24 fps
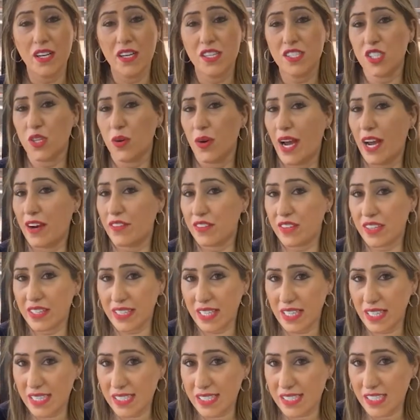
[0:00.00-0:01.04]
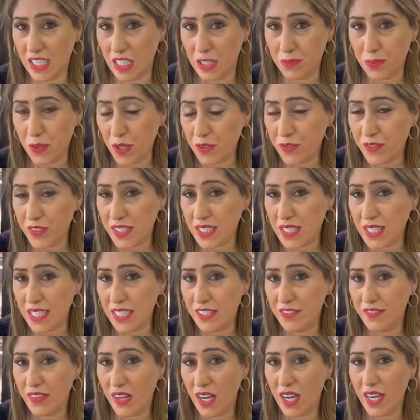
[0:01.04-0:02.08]
so everything is done
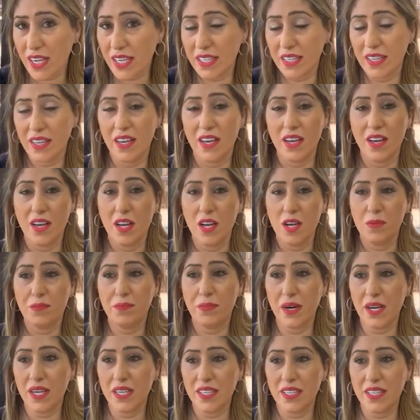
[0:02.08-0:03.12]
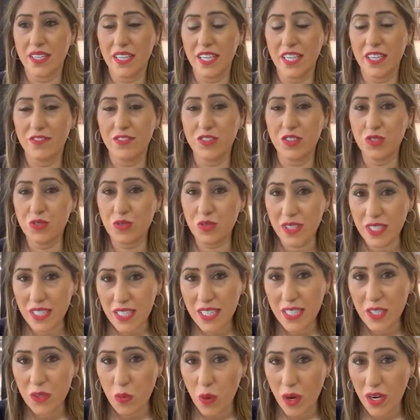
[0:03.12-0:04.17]
perfectly fine. But if you
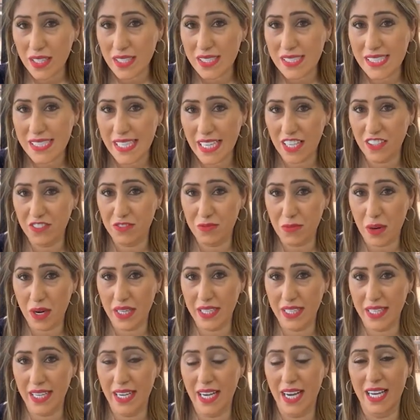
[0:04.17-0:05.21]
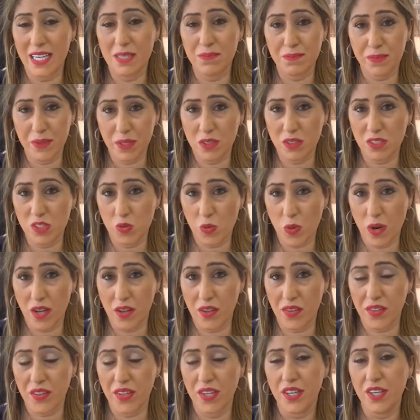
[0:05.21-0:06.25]
really want to save money and build
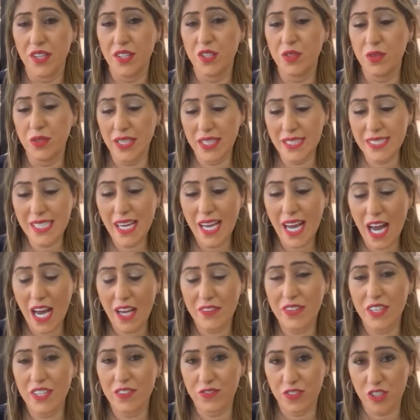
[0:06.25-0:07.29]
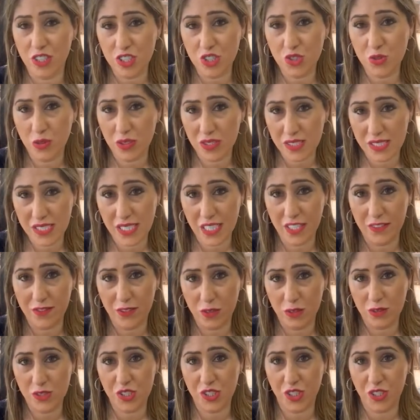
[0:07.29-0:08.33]
wealth, you need to have a virtual
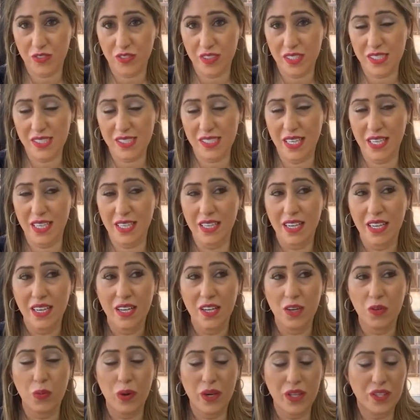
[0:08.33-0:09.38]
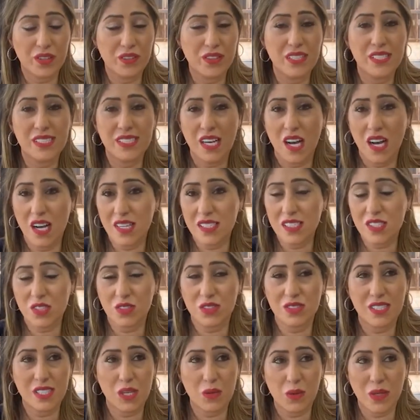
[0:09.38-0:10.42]
CFO service. And whether it's us
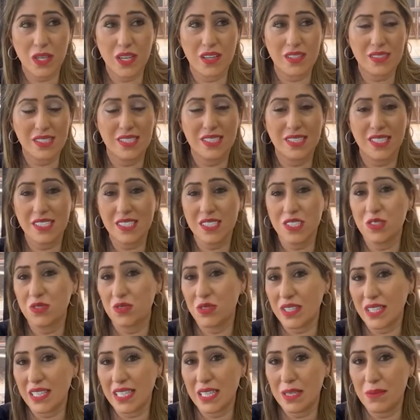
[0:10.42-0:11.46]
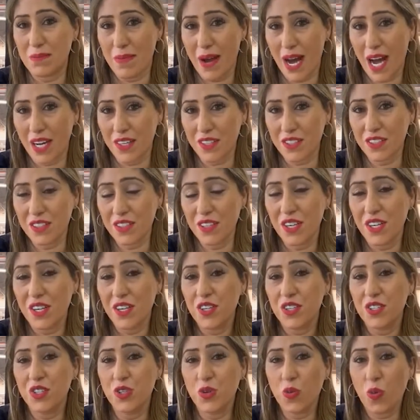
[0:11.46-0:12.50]
or someone else, it doesn't really matter.
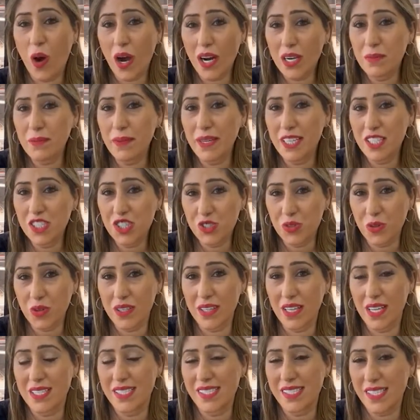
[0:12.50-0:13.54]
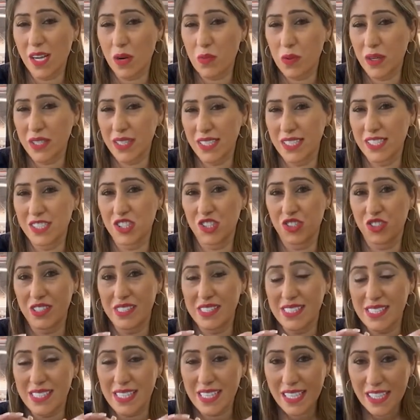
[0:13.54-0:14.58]
You want to make sure that someone is
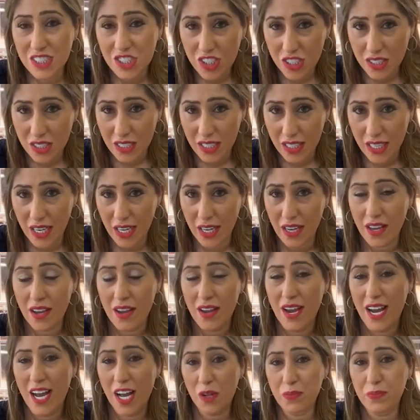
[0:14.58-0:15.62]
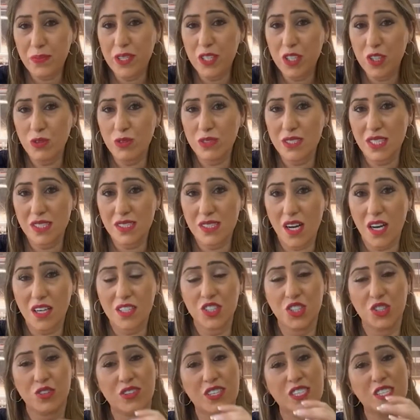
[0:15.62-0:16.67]
strategically helping you
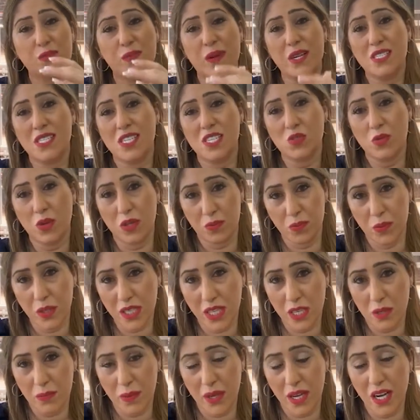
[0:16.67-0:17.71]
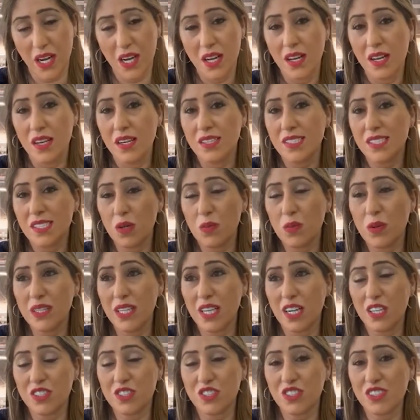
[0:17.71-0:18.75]
deduct your expenses with bookkeeping. Someone
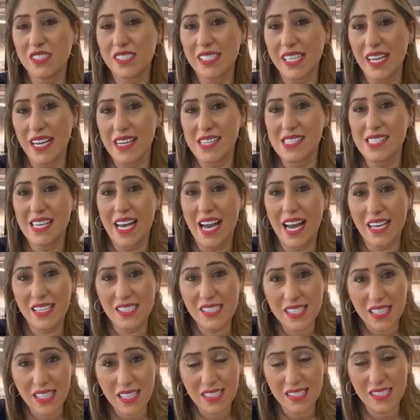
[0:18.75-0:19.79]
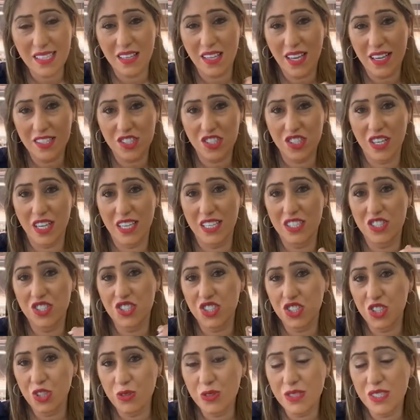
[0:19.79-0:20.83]
that understands entity selection and is
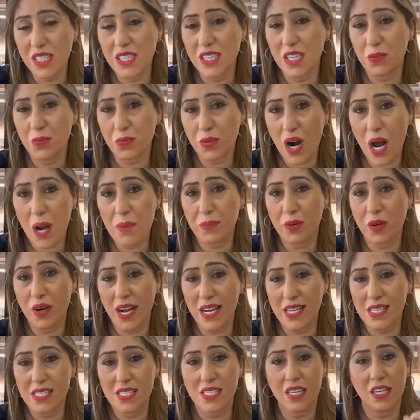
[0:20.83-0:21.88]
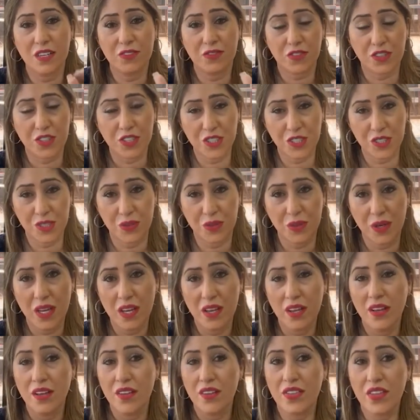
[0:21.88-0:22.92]
choosing the proper entity for you.
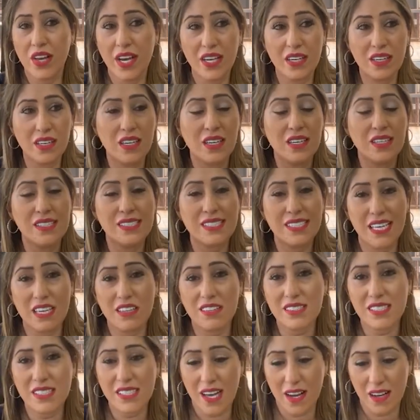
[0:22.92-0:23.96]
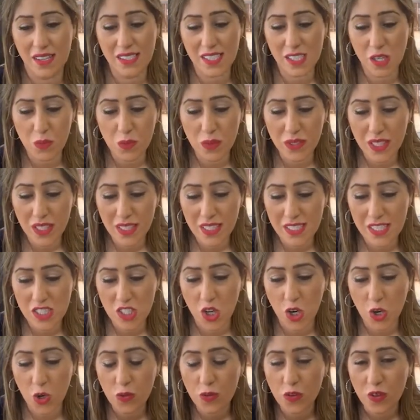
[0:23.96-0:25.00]
Then sales tax, someone that is
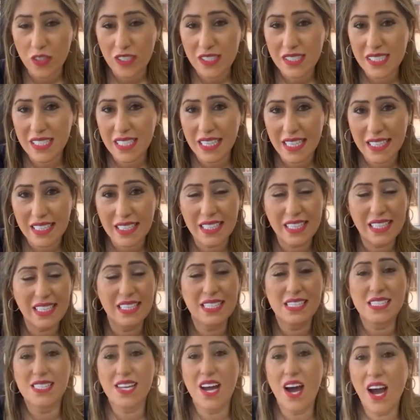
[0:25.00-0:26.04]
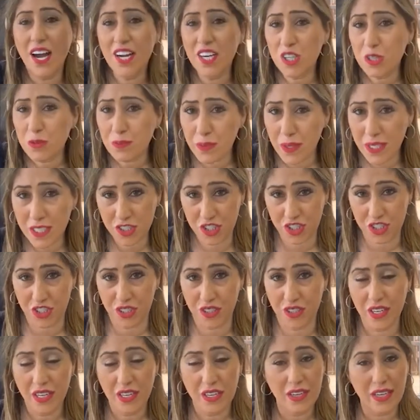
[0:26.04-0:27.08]
overseeing the entire
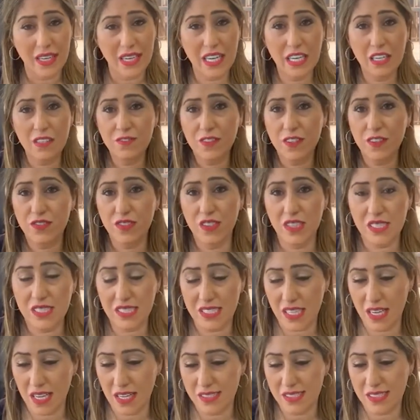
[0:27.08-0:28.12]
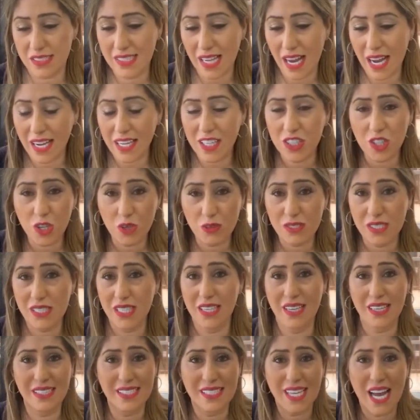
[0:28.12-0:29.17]
picture in 50 states,
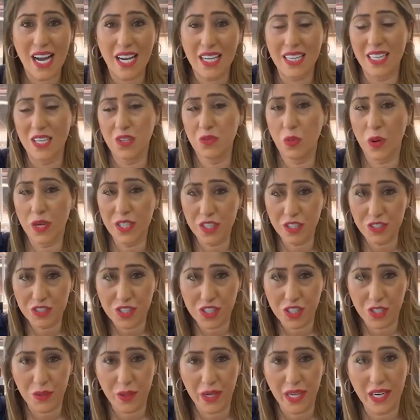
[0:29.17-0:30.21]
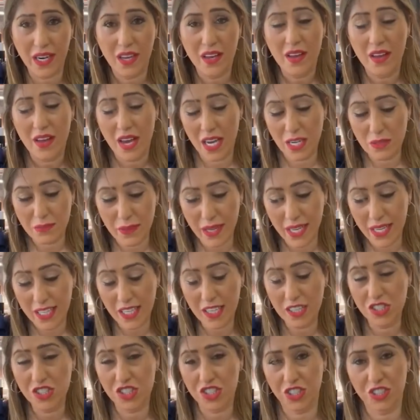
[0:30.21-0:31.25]
diagnosing exactly what you're doing and
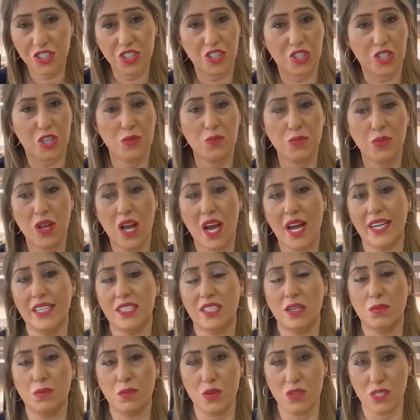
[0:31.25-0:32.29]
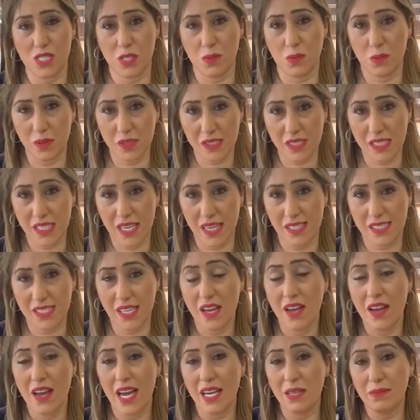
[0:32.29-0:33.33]
making sure you're compliant in multiple states
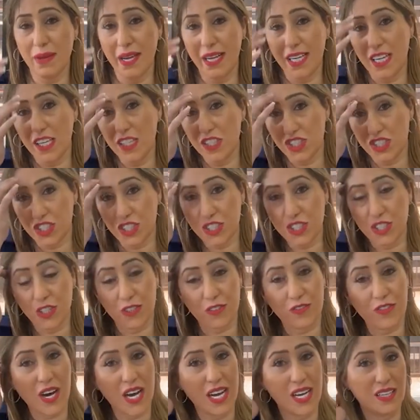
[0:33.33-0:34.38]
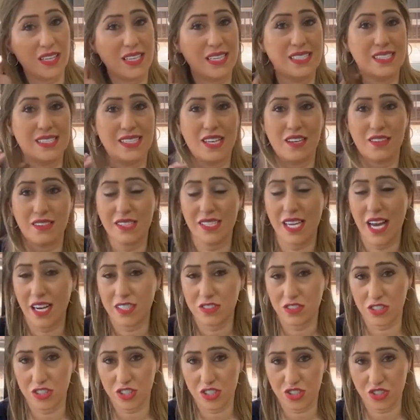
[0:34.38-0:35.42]
and making sure you're filing sales
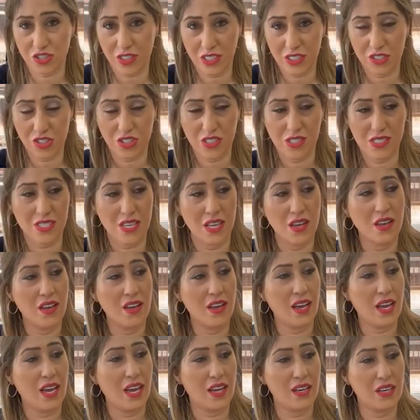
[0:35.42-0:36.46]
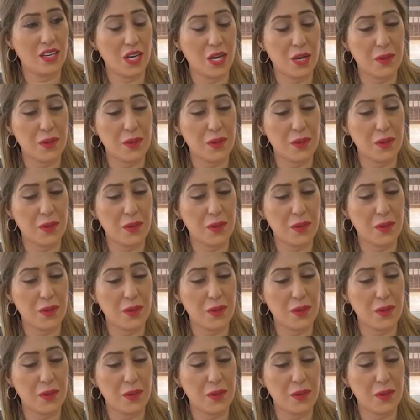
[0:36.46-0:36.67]
tax registrations and